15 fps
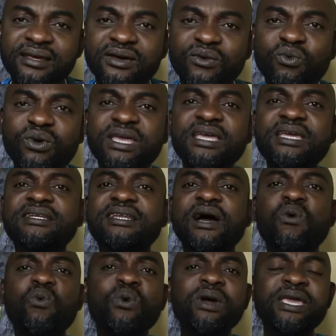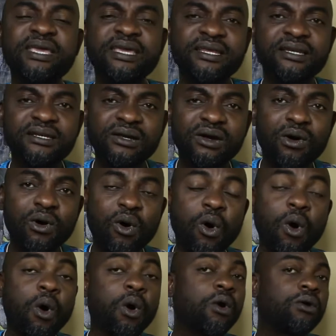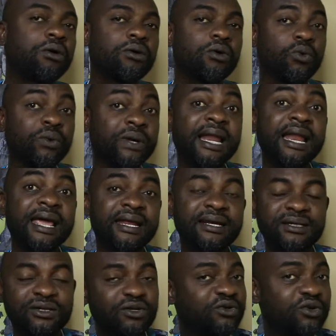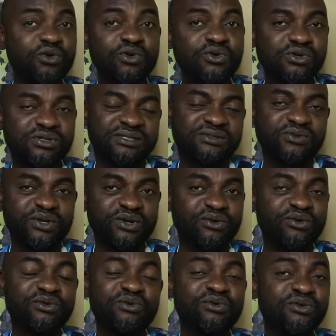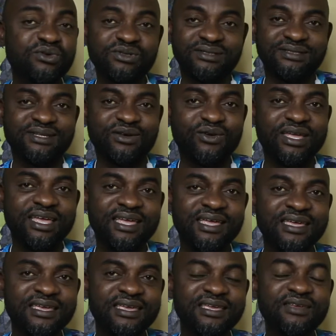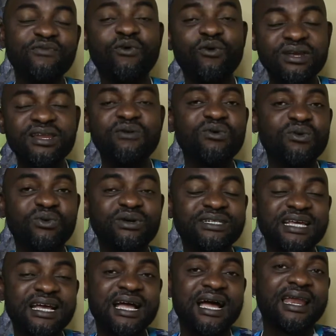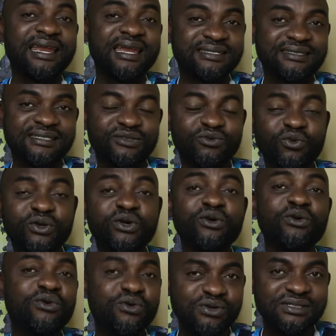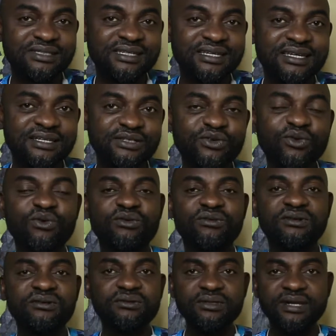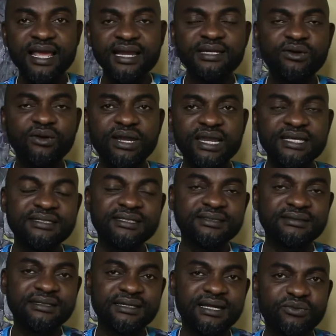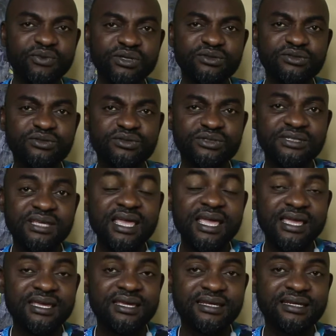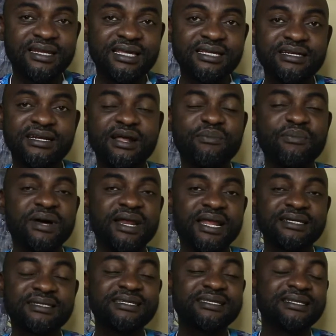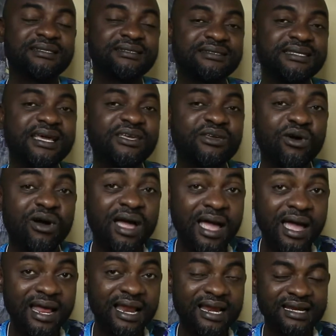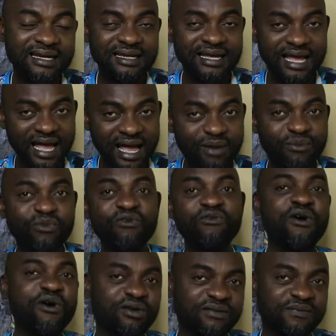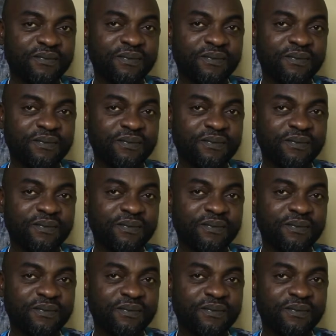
We either win or we learn, not lose. We don't lose, okay? If only we would take our lessons, we don't lose. So learn your lesson, like we used to say in Nigerian palace. Take your L and move on.